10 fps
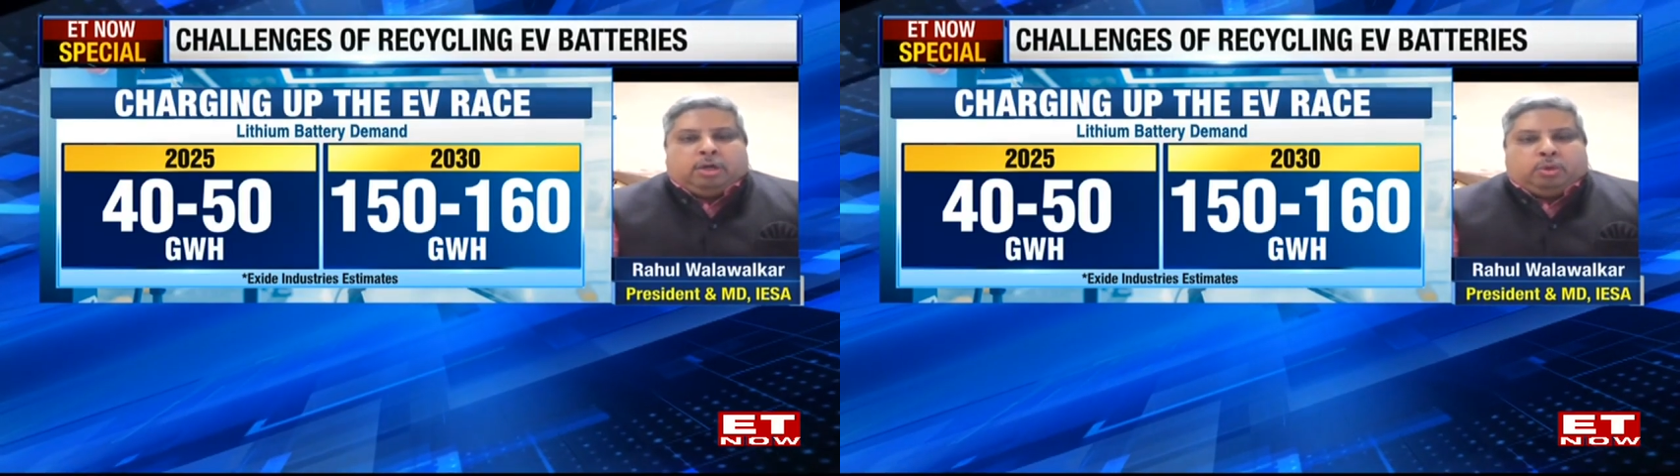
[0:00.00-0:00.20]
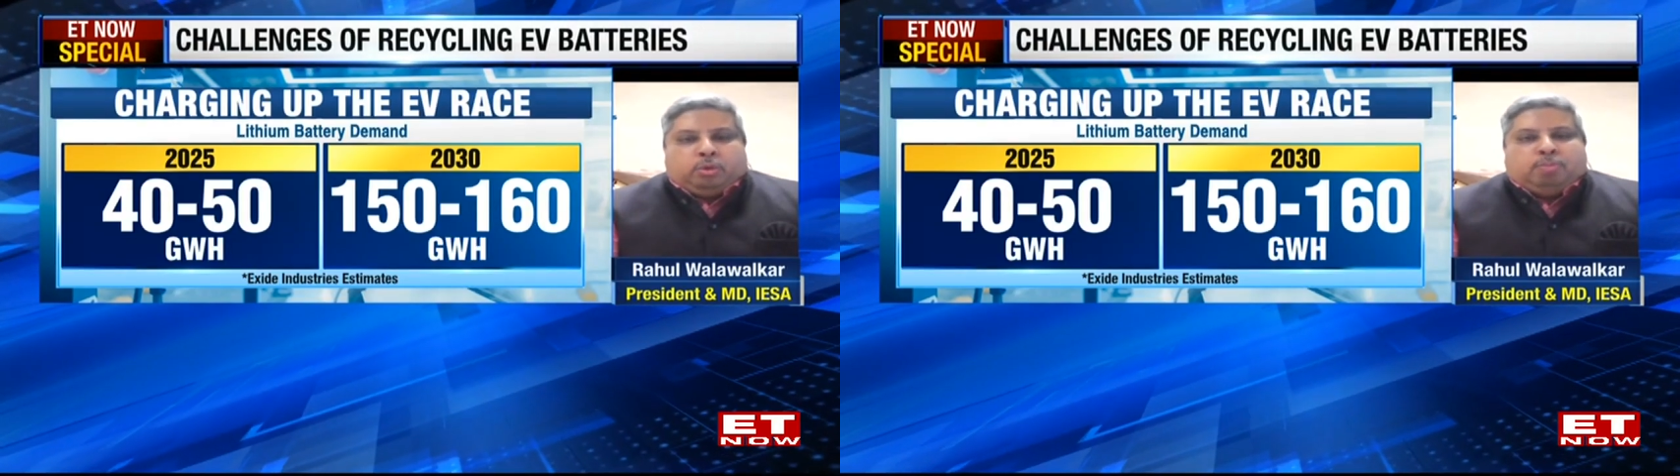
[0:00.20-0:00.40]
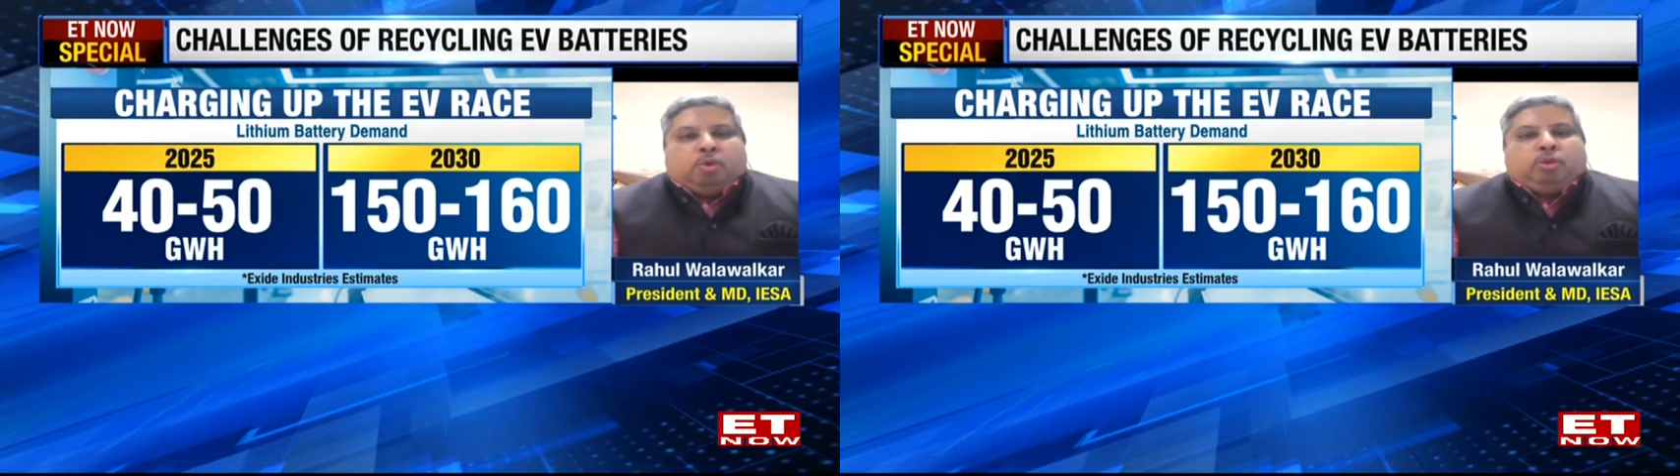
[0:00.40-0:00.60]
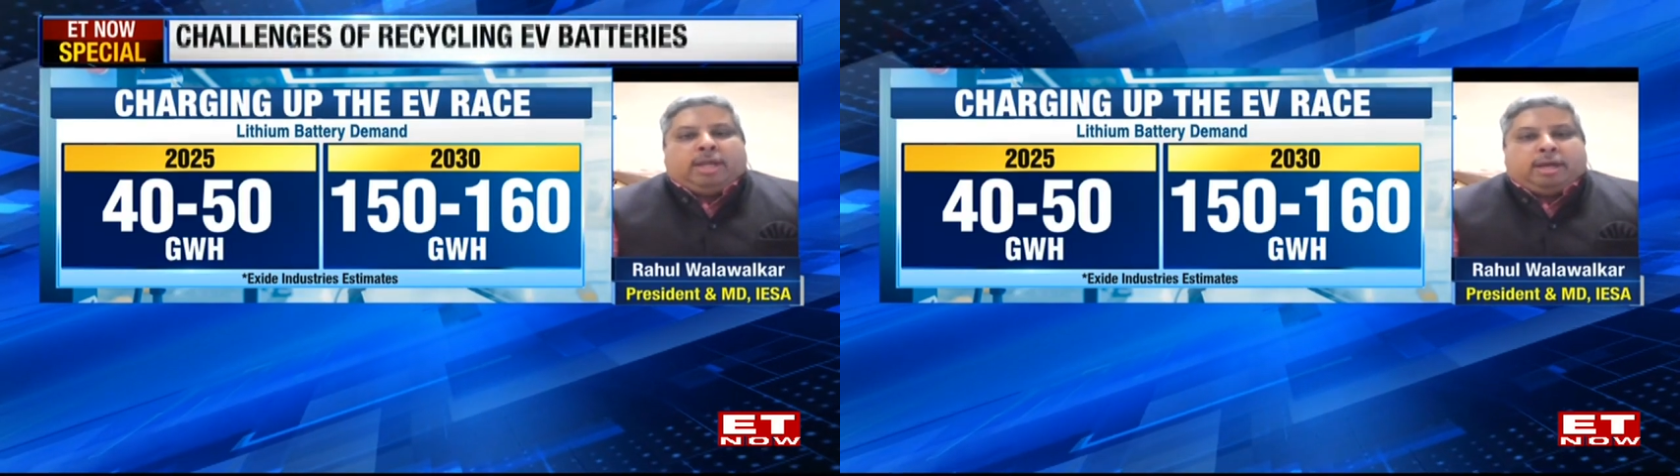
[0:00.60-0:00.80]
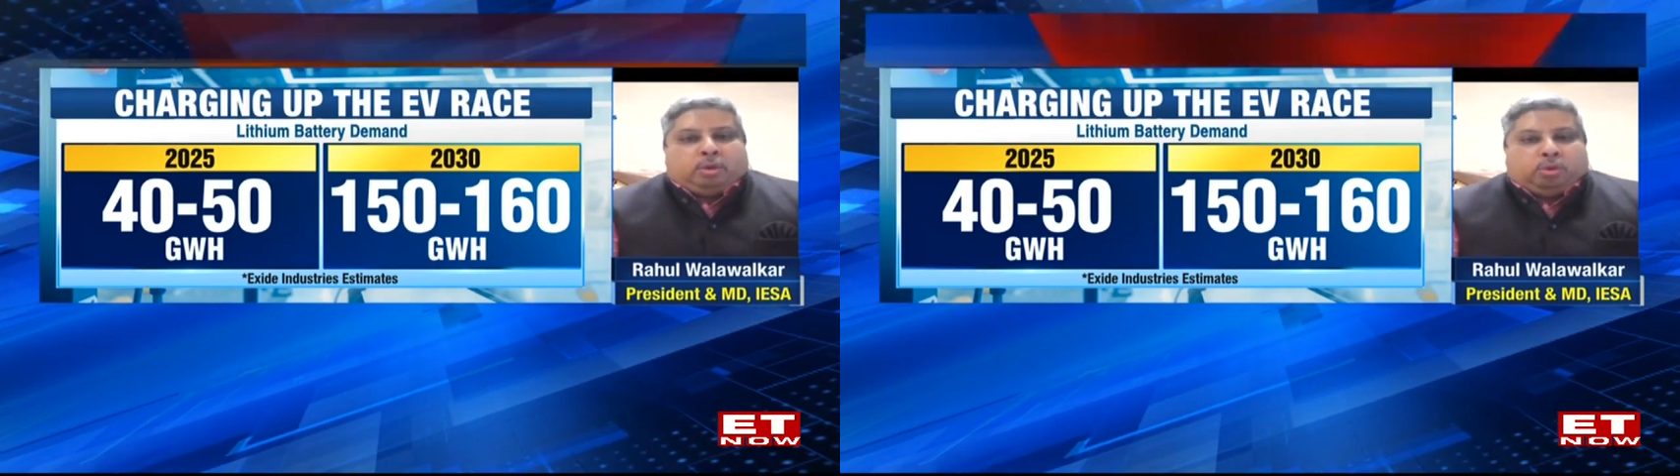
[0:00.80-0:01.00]
to more
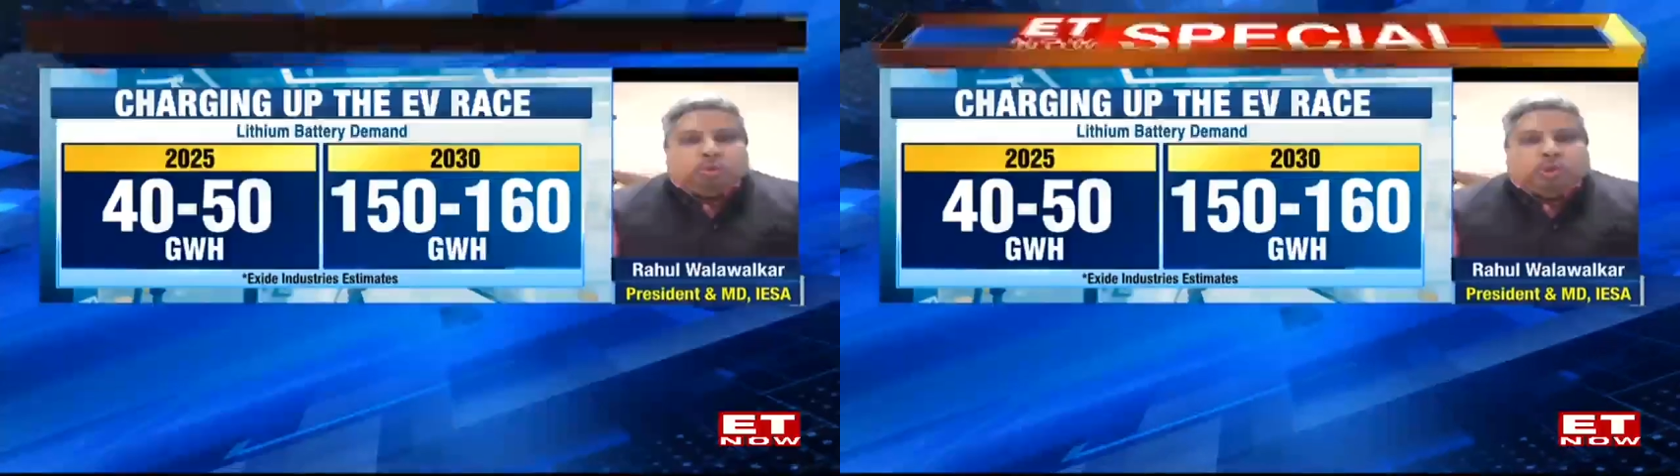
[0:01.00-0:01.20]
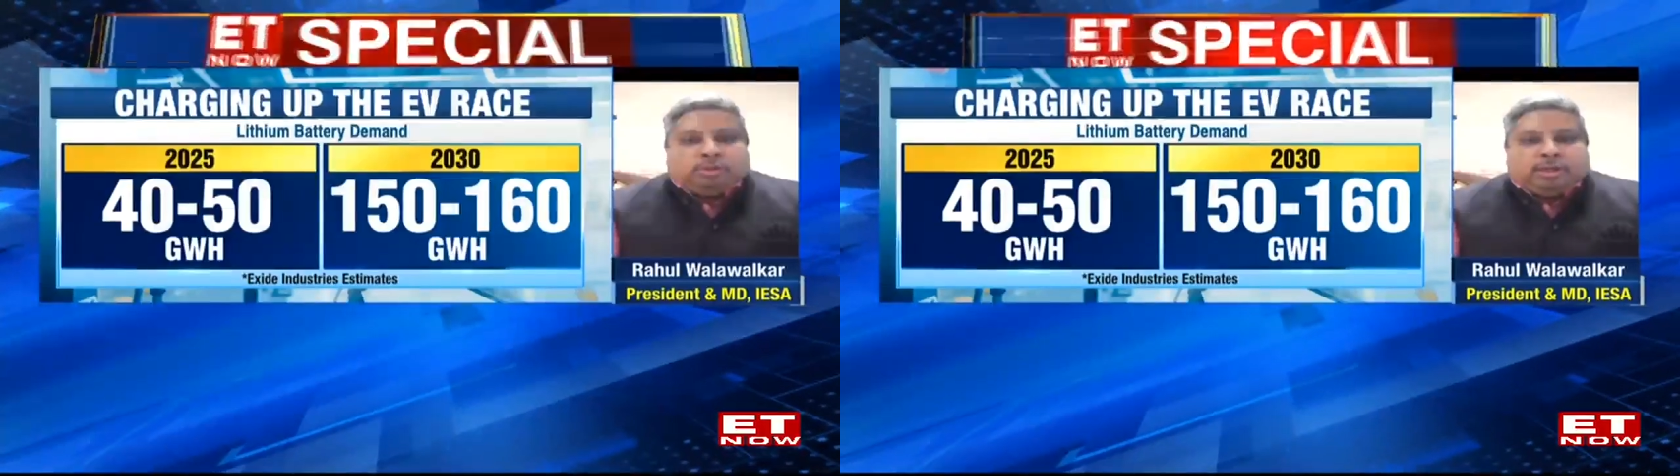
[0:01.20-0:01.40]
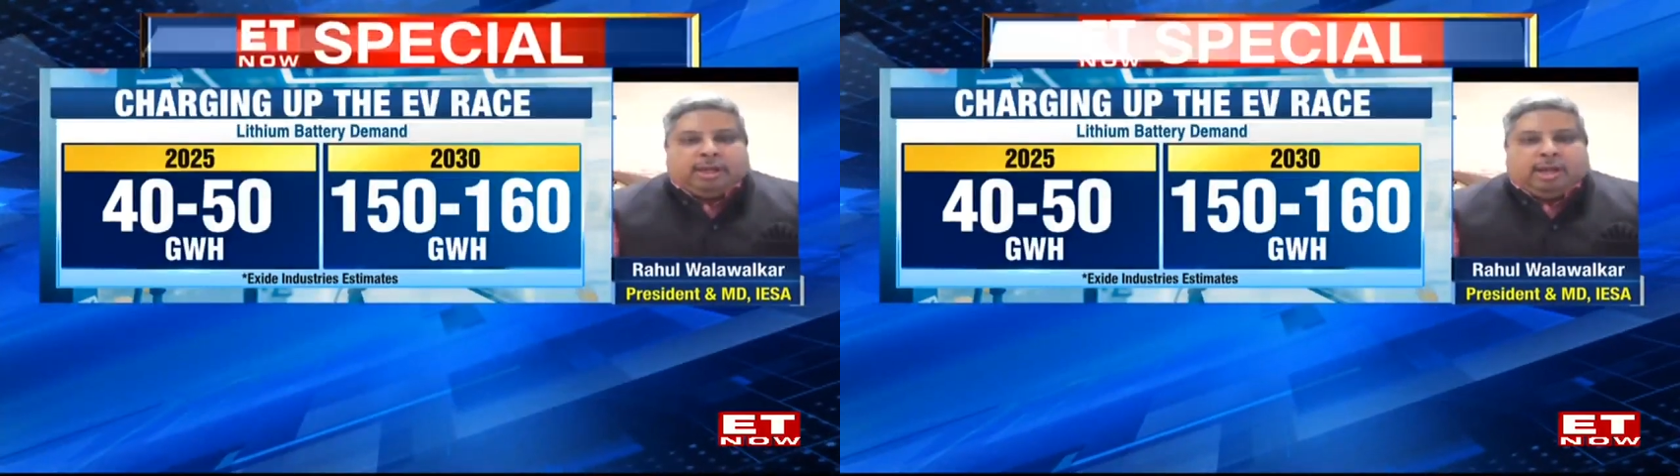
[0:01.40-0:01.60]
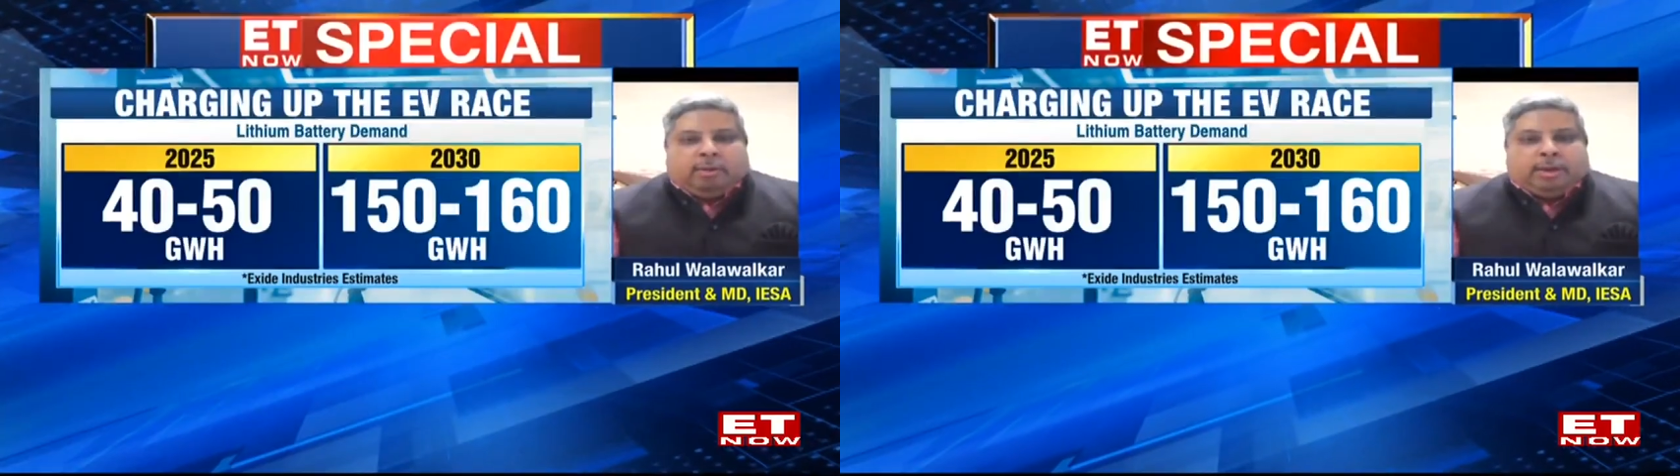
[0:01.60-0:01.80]
than 2000 gigawatt